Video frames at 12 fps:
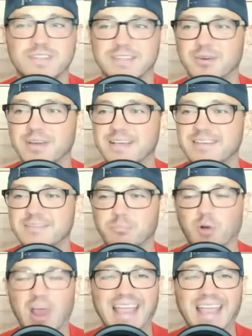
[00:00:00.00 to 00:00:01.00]
Series
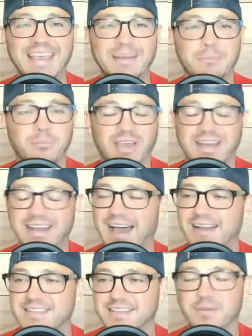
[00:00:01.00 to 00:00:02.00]
bracket and playing it
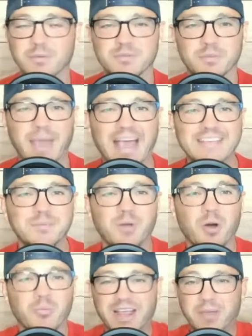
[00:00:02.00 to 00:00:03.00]
out as if it was a
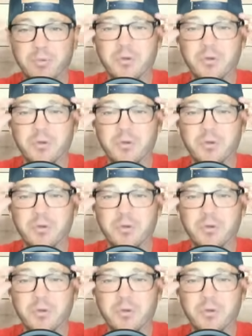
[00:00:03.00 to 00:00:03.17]
basketball bracket.